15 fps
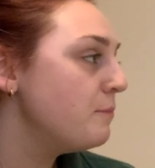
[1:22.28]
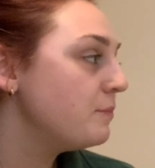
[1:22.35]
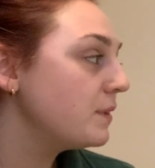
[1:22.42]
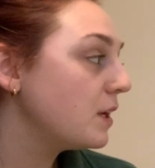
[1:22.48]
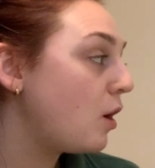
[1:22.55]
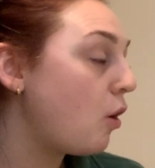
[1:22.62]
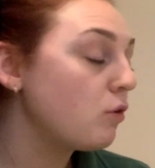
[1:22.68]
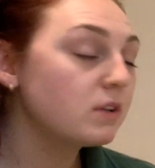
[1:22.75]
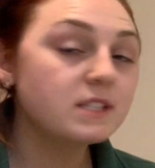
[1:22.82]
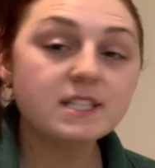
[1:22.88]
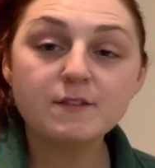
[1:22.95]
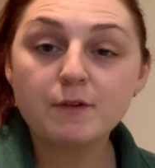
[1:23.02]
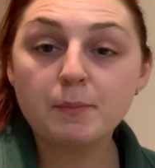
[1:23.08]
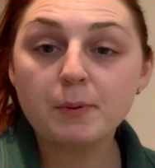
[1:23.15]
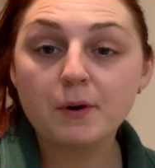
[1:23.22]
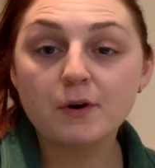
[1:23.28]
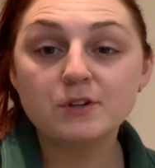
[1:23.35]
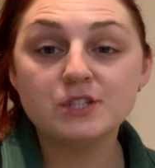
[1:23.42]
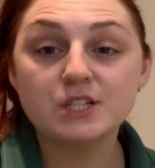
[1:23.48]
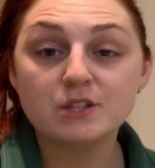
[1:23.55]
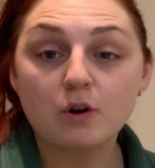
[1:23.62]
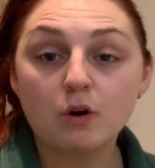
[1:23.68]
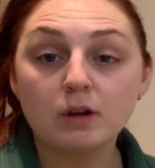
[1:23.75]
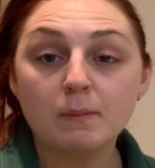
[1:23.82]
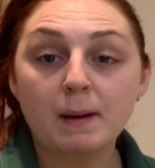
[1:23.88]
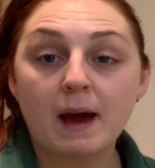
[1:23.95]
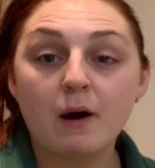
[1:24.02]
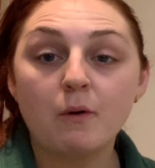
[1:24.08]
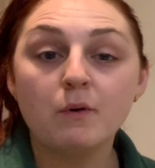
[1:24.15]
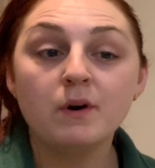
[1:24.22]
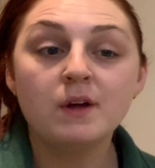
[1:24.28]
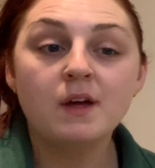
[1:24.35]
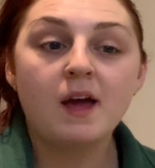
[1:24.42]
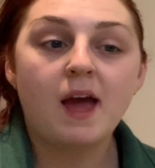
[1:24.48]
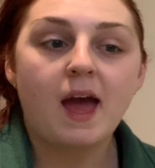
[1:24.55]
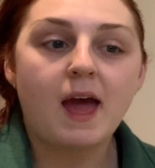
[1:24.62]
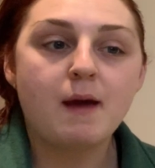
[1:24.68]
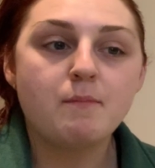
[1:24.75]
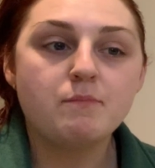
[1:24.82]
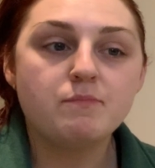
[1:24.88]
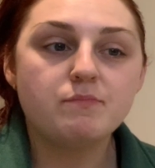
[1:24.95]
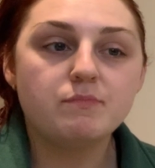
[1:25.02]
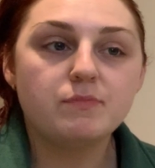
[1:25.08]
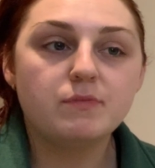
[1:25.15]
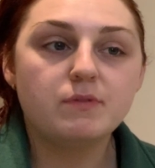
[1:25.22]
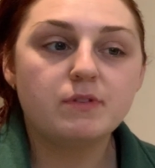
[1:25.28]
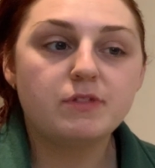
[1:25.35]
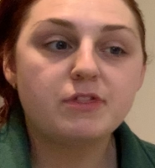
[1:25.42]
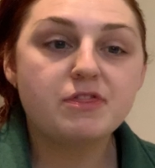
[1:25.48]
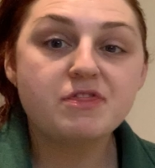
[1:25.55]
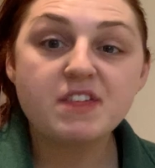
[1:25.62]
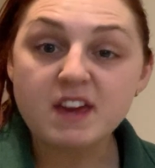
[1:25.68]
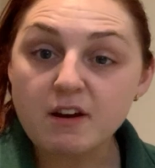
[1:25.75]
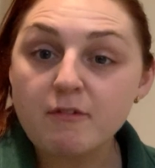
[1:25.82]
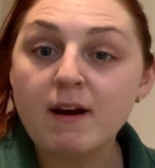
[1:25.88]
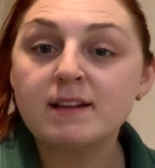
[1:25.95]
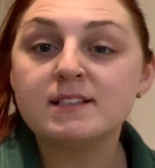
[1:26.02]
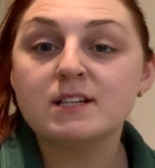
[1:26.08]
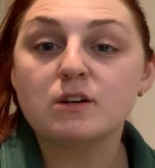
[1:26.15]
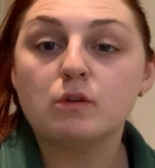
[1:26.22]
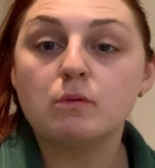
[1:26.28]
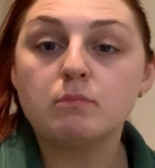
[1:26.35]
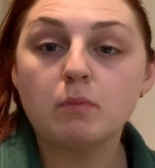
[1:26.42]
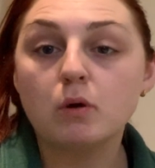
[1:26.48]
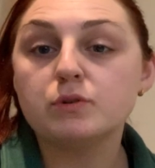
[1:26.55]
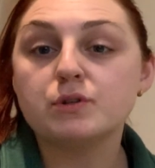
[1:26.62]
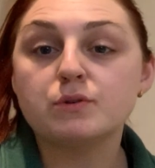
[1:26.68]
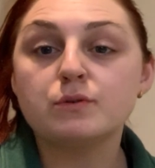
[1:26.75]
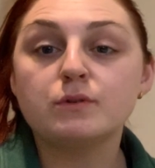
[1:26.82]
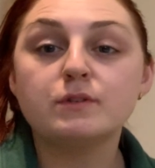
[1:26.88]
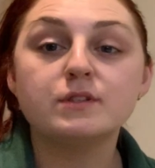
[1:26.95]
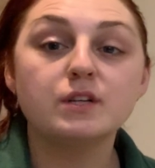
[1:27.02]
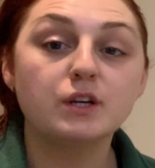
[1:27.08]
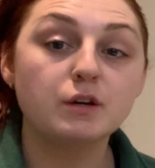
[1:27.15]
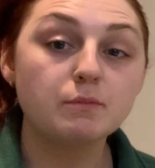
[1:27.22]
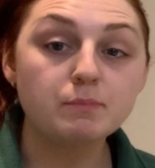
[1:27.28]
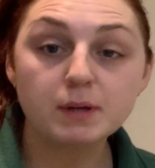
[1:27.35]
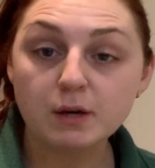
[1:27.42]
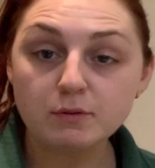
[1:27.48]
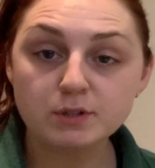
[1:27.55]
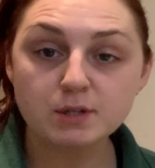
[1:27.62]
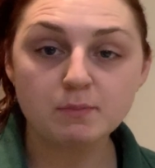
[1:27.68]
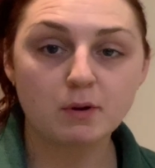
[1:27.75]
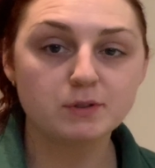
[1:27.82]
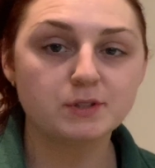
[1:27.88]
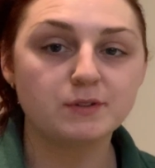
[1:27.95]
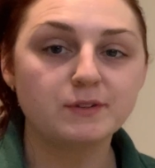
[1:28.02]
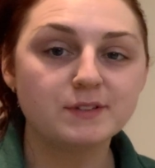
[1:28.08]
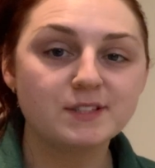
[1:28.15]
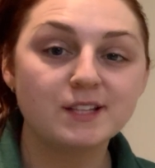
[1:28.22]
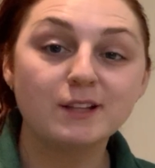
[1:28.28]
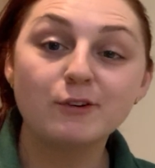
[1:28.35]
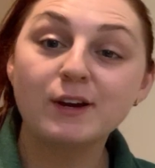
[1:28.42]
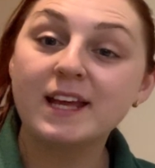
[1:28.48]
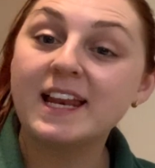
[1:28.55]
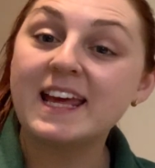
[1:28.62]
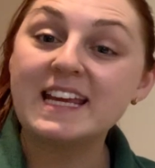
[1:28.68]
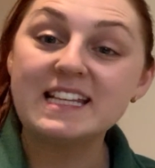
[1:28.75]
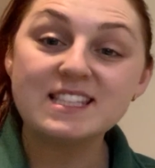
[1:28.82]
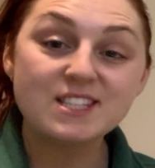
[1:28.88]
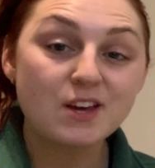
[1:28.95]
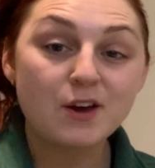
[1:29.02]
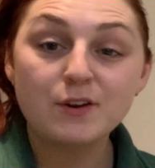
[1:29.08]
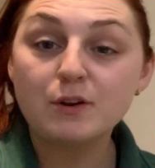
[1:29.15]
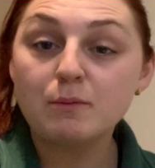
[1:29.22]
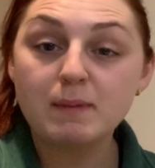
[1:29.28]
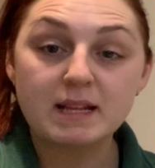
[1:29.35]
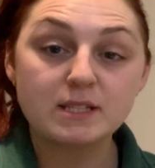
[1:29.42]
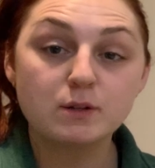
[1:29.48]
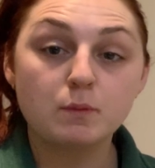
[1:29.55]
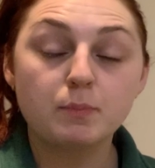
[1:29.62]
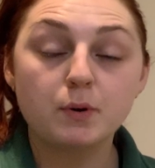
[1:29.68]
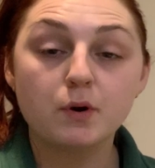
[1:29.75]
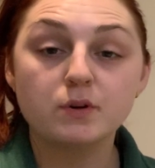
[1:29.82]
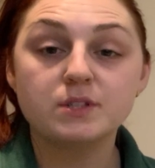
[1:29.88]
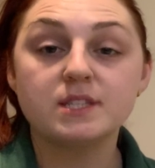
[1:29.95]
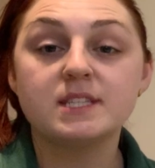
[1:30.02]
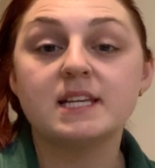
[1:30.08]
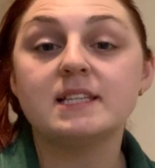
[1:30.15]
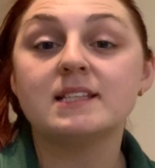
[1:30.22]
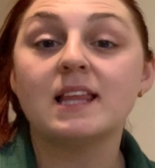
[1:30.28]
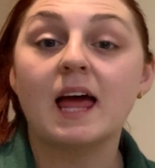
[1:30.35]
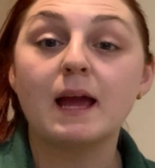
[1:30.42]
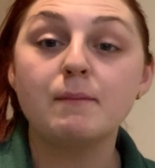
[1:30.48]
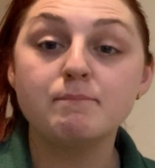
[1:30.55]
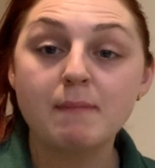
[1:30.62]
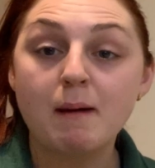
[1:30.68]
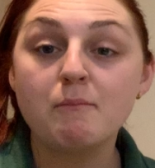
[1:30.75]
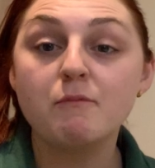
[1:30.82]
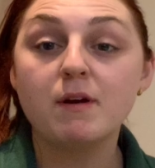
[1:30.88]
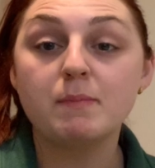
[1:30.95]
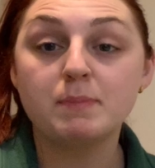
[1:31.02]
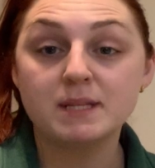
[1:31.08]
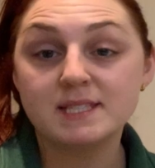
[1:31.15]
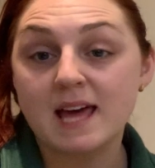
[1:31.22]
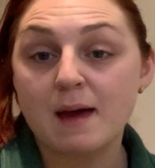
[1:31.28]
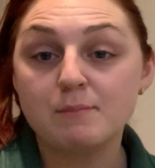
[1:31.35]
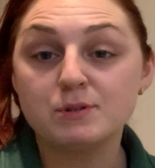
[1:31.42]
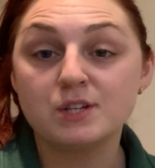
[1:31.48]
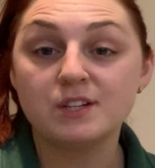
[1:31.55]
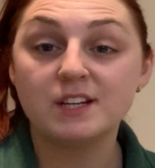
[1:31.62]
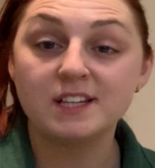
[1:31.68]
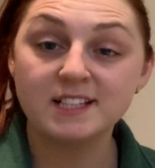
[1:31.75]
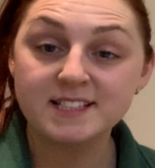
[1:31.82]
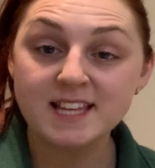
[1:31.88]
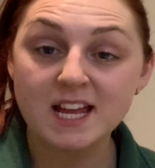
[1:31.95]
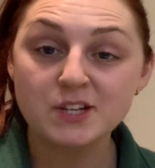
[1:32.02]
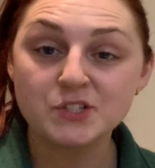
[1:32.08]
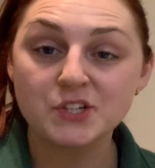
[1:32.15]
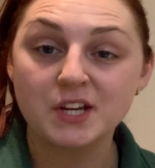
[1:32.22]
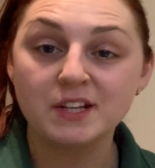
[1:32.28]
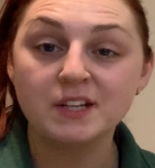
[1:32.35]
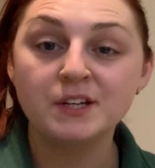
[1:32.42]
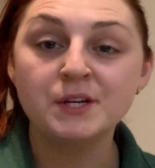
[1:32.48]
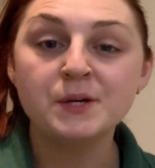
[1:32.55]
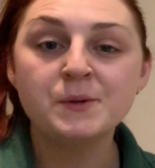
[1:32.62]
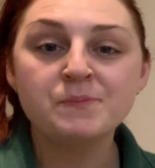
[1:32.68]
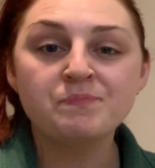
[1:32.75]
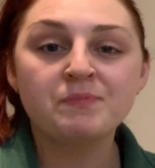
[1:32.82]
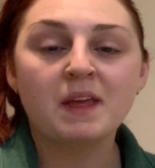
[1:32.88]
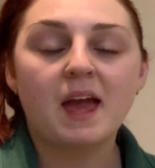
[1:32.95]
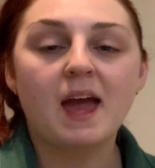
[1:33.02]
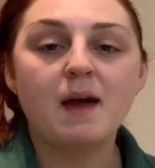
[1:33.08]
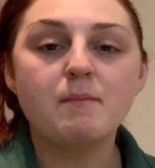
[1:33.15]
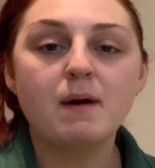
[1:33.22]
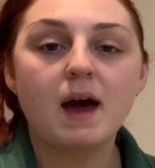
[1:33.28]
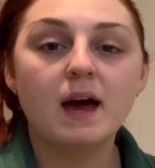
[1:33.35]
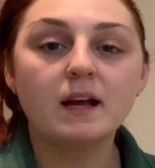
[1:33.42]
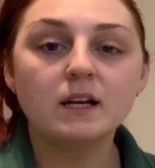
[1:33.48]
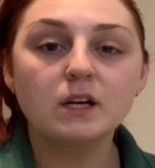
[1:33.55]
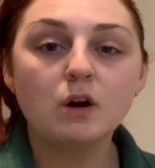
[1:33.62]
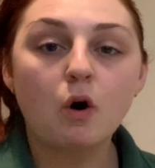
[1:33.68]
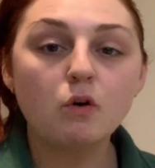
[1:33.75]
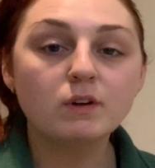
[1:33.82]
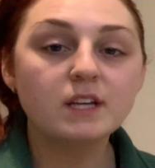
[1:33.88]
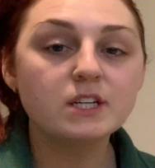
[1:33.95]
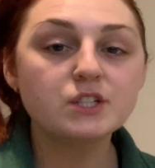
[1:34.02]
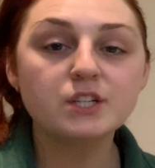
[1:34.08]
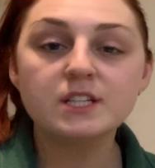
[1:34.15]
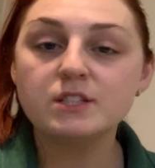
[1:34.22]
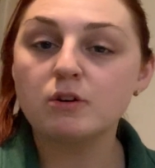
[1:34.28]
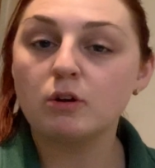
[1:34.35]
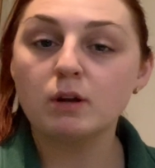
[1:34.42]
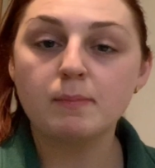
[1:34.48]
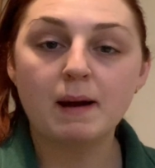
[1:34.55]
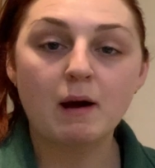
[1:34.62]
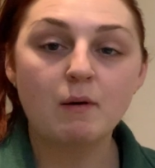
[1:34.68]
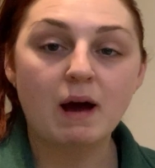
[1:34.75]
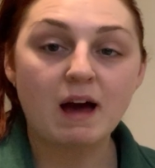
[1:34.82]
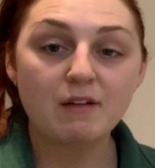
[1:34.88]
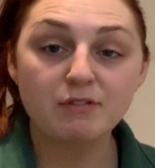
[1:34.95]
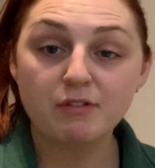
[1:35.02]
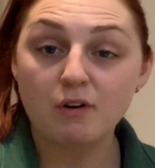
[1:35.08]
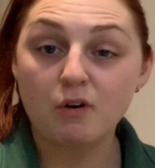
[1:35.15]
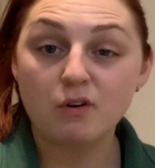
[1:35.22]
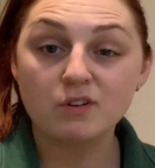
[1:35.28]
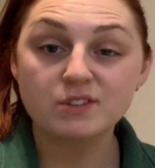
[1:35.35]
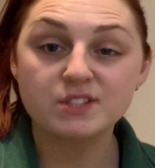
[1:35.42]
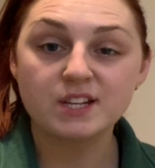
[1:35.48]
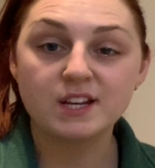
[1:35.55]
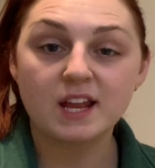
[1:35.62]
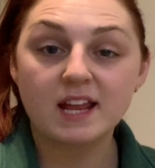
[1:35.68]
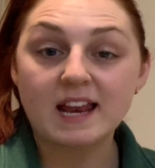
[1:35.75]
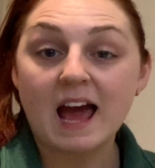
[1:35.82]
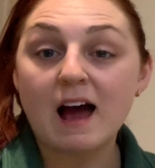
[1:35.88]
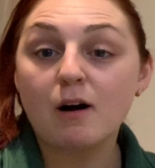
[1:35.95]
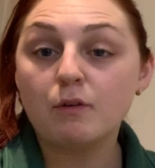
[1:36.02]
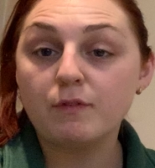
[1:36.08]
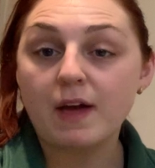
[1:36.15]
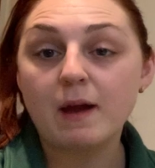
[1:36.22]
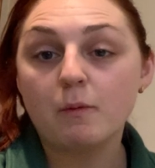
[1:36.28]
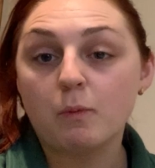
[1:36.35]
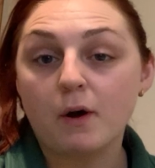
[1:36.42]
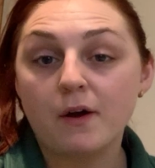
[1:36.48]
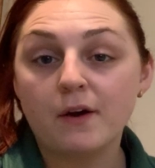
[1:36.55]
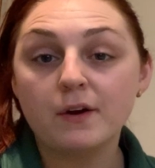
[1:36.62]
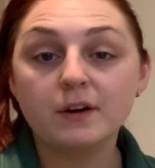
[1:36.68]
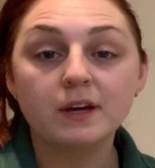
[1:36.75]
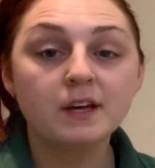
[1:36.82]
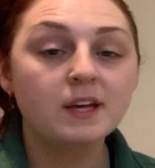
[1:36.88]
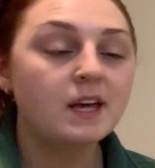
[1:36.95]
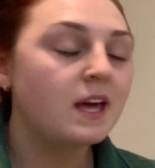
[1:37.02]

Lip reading: Cognitive approach is all about theoretical models and computer models and looking at internal mental processes like memory, perception and attention. And cognition is all about our thoughts and how they work.